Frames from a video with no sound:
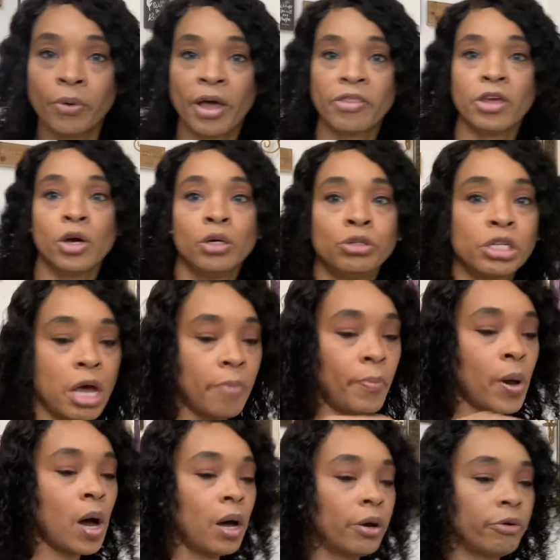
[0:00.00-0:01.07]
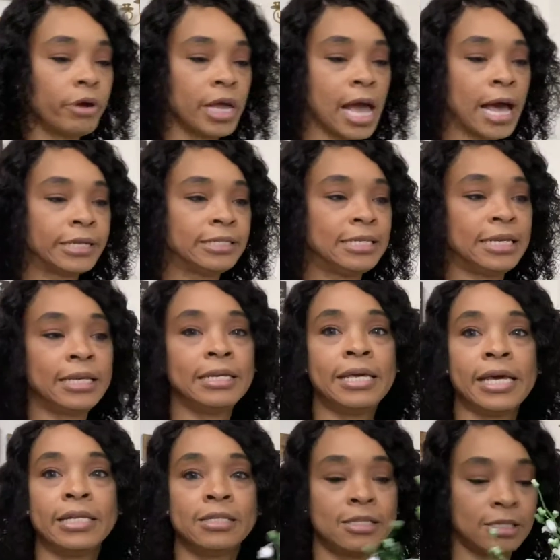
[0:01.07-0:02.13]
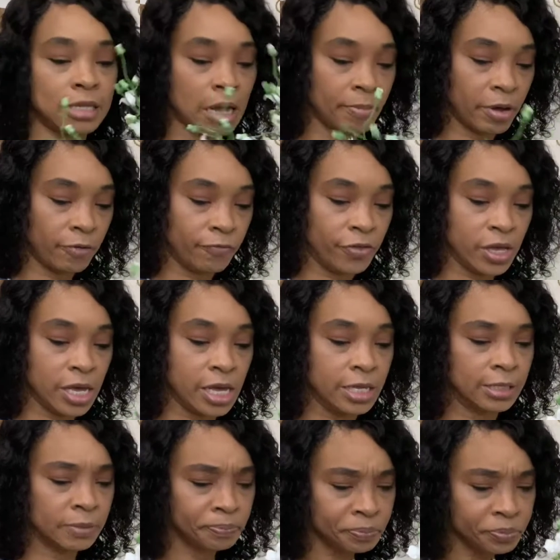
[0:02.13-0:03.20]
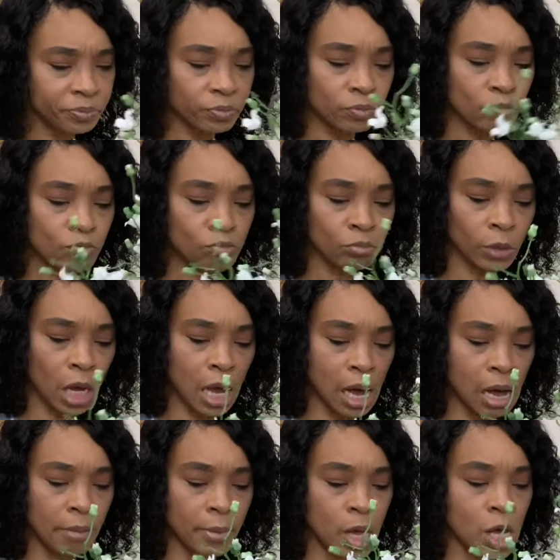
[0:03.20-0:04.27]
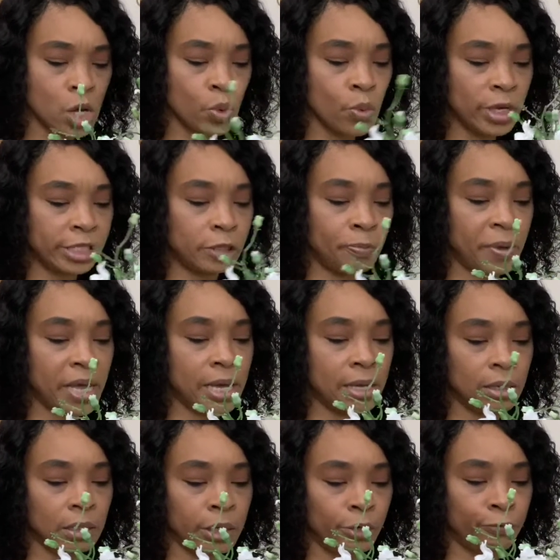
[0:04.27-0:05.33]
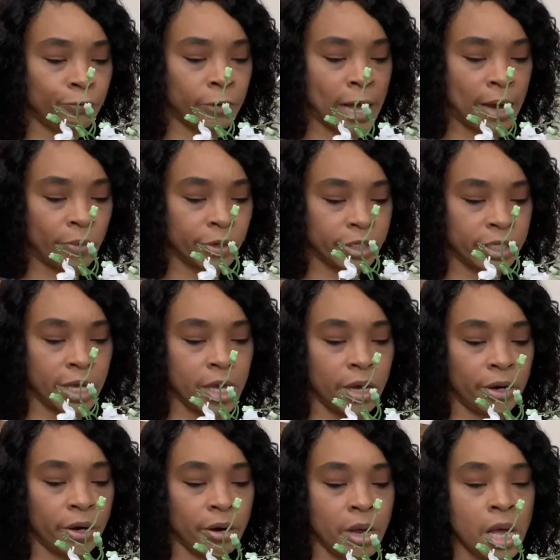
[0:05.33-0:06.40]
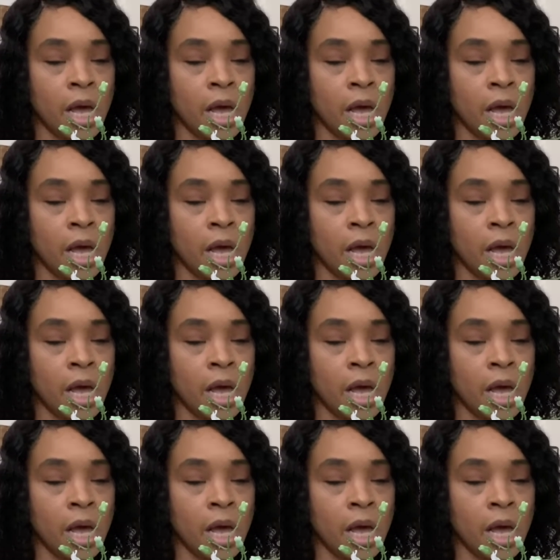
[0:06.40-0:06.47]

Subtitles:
at the Old Time Pottery, I did get some of these wispy little flowers here